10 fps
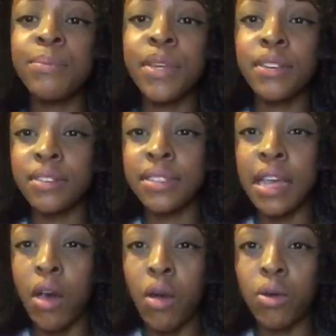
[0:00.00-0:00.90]
because
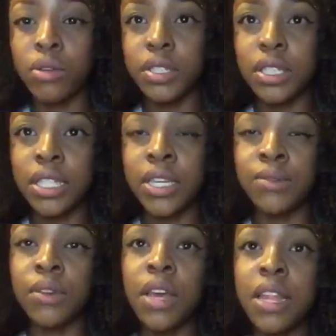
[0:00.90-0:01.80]

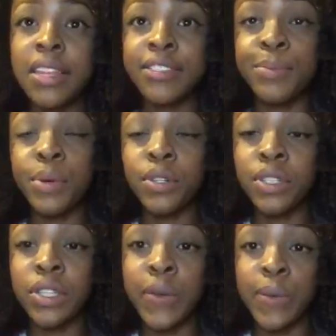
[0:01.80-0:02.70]
they're
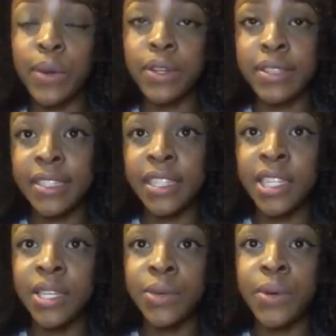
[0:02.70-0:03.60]
supposed to consider
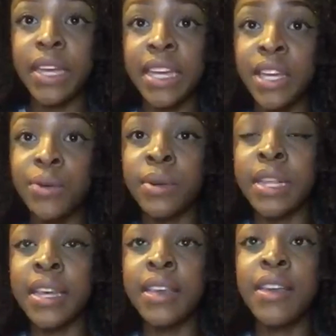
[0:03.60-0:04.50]
you
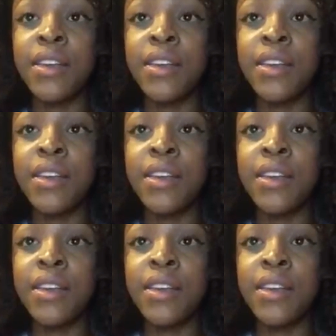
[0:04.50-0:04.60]
equally,